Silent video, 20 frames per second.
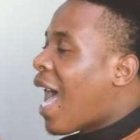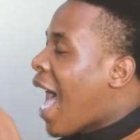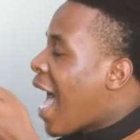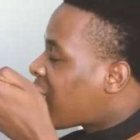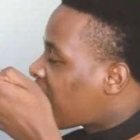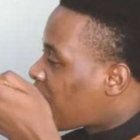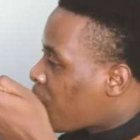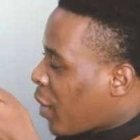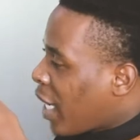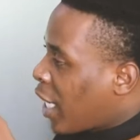
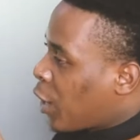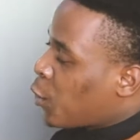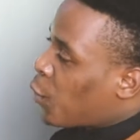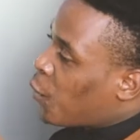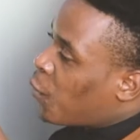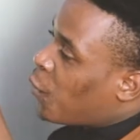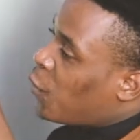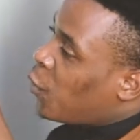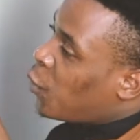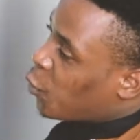aspect
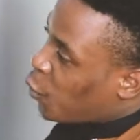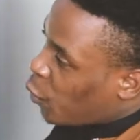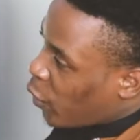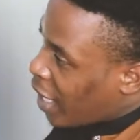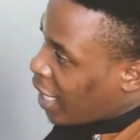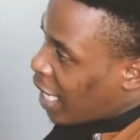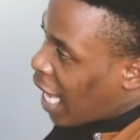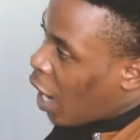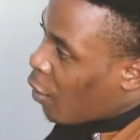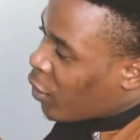of
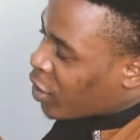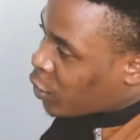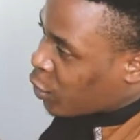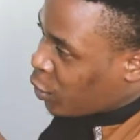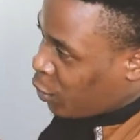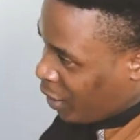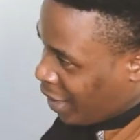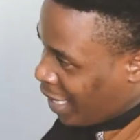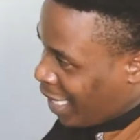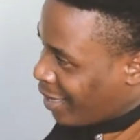viewing our
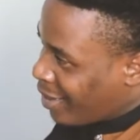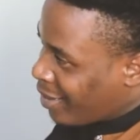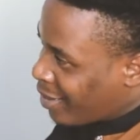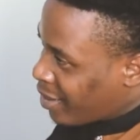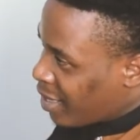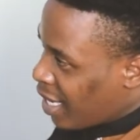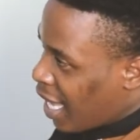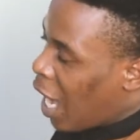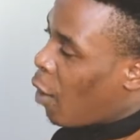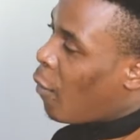
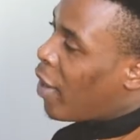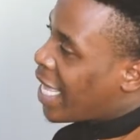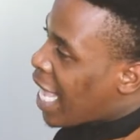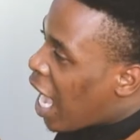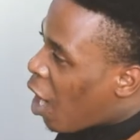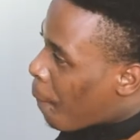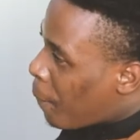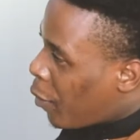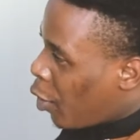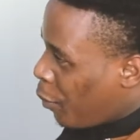students, our
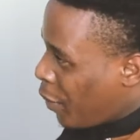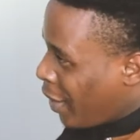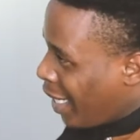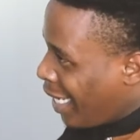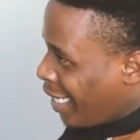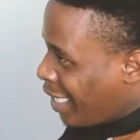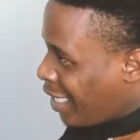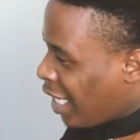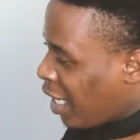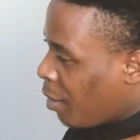young
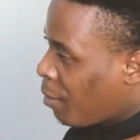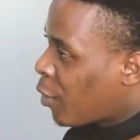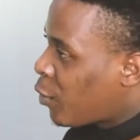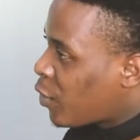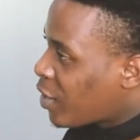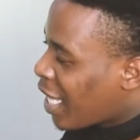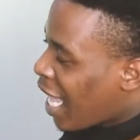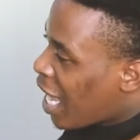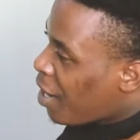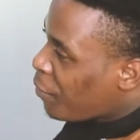population?
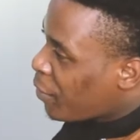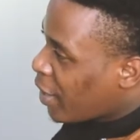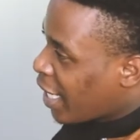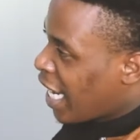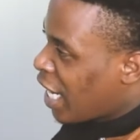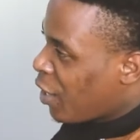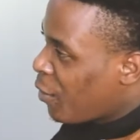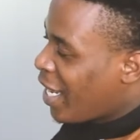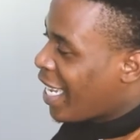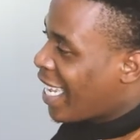Because the
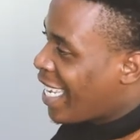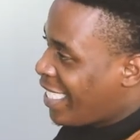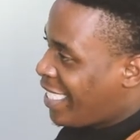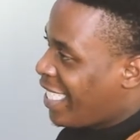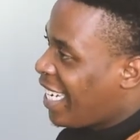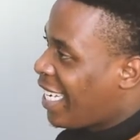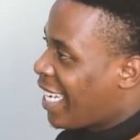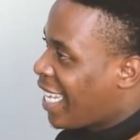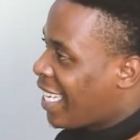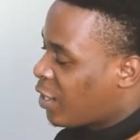African Union
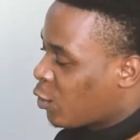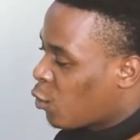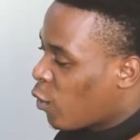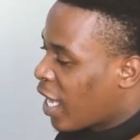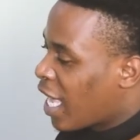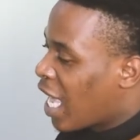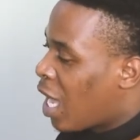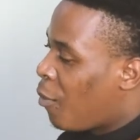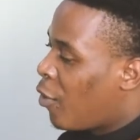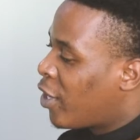agenda is
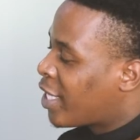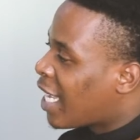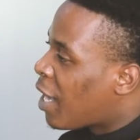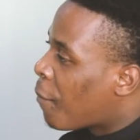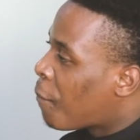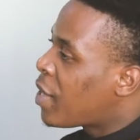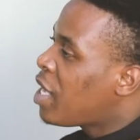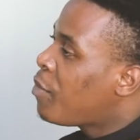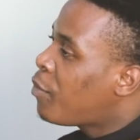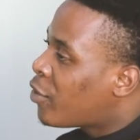talking about
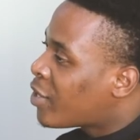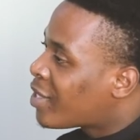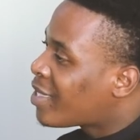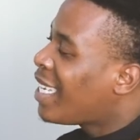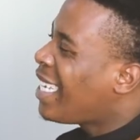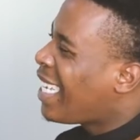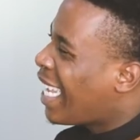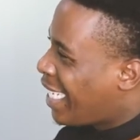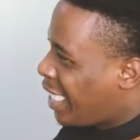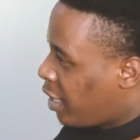a
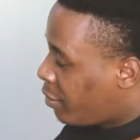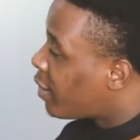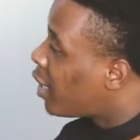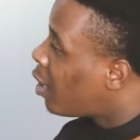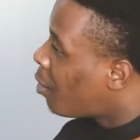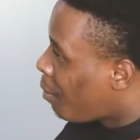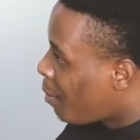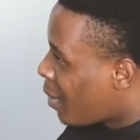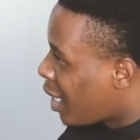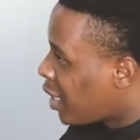people-centered
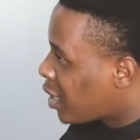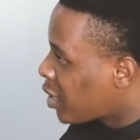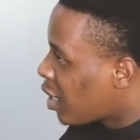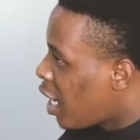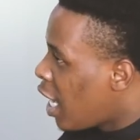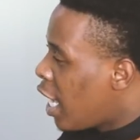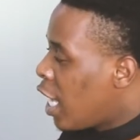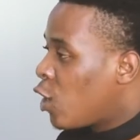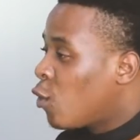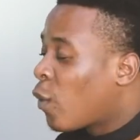development.
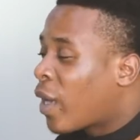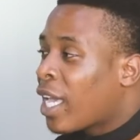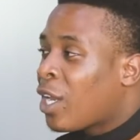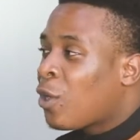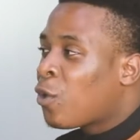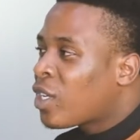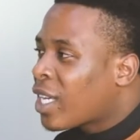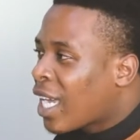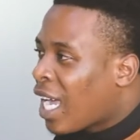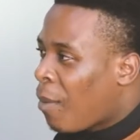You
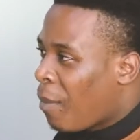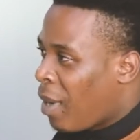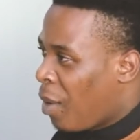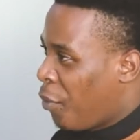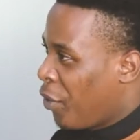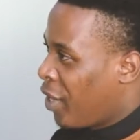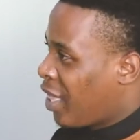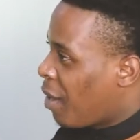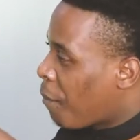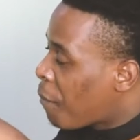cannot come
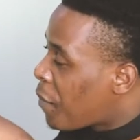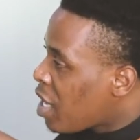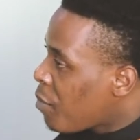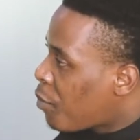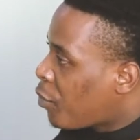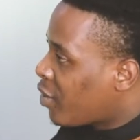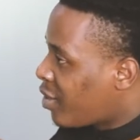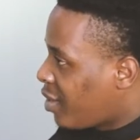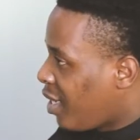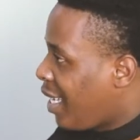up with a
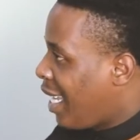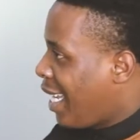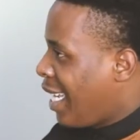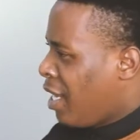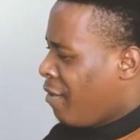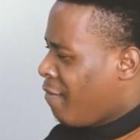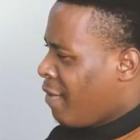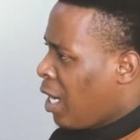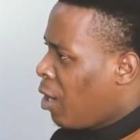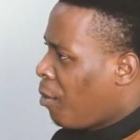
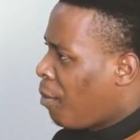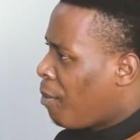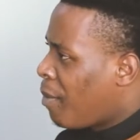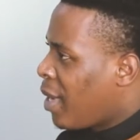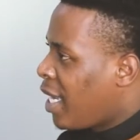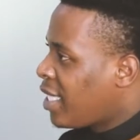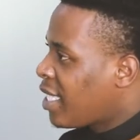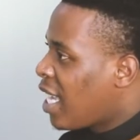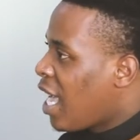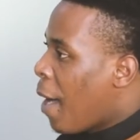people-centered
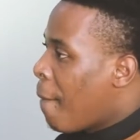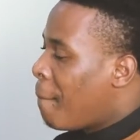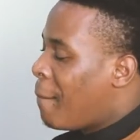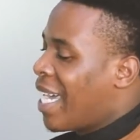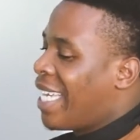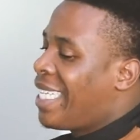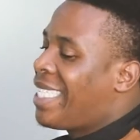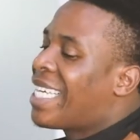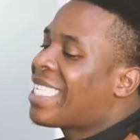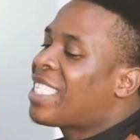development
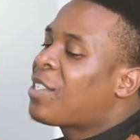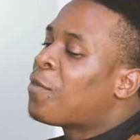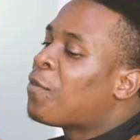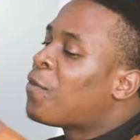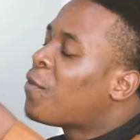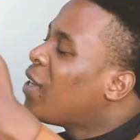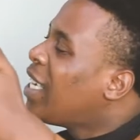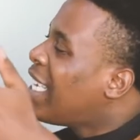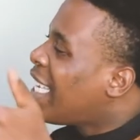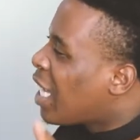by just
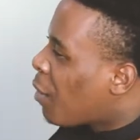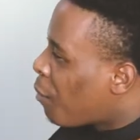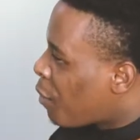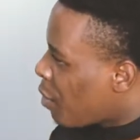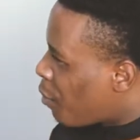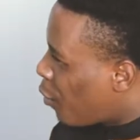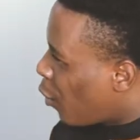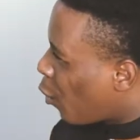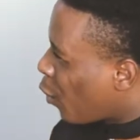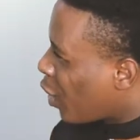filling
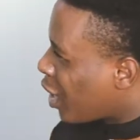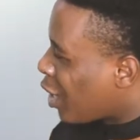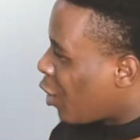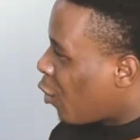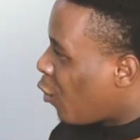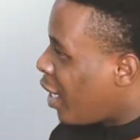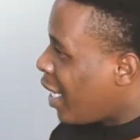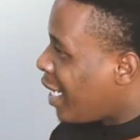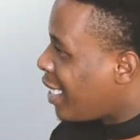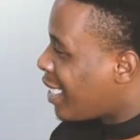people with
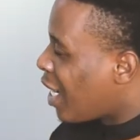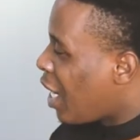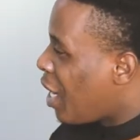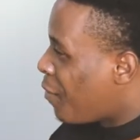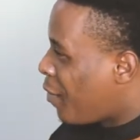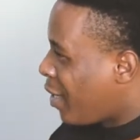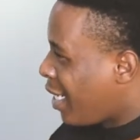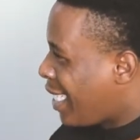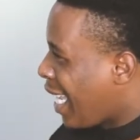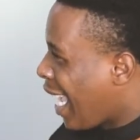knowledge
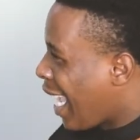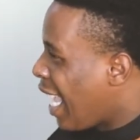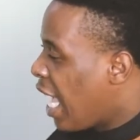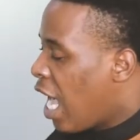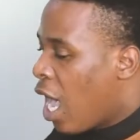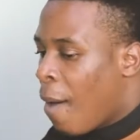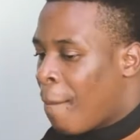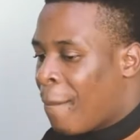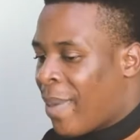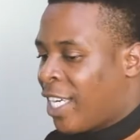every day,
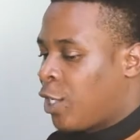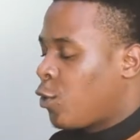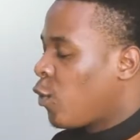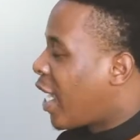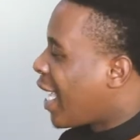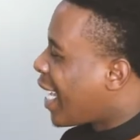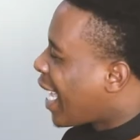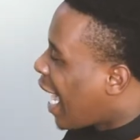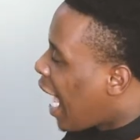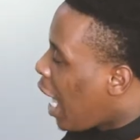but you
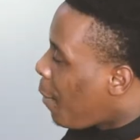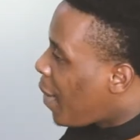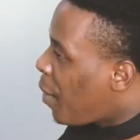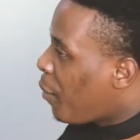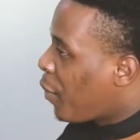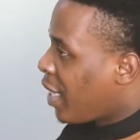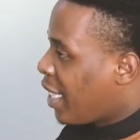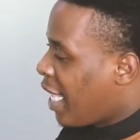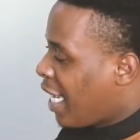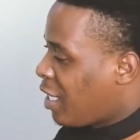can come
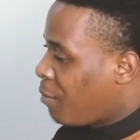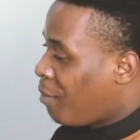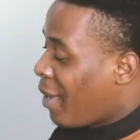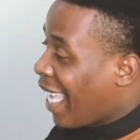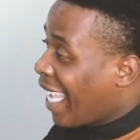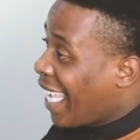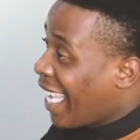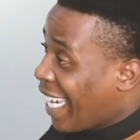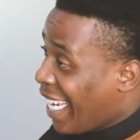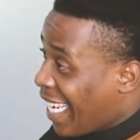up with that
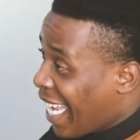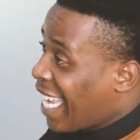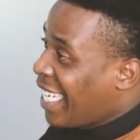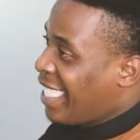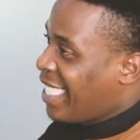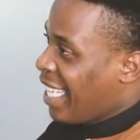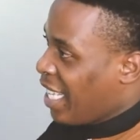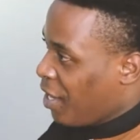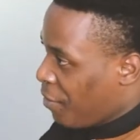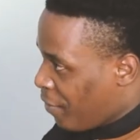by
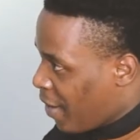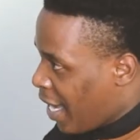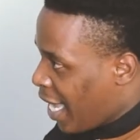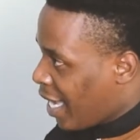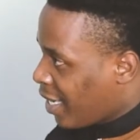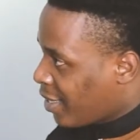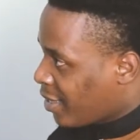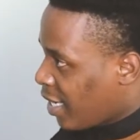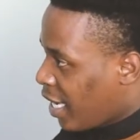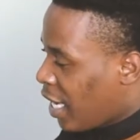igniting the
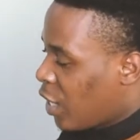fires.